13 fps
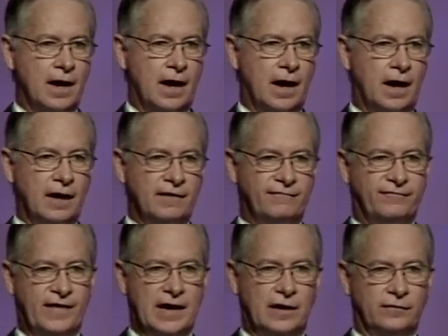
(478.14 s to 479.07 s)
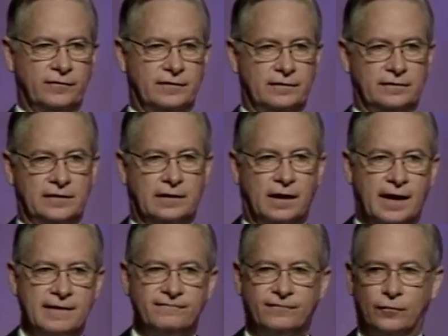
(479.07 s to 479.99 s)
Olive filed the
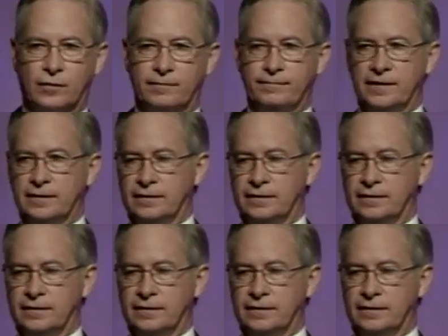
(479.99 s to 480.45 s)
claim form.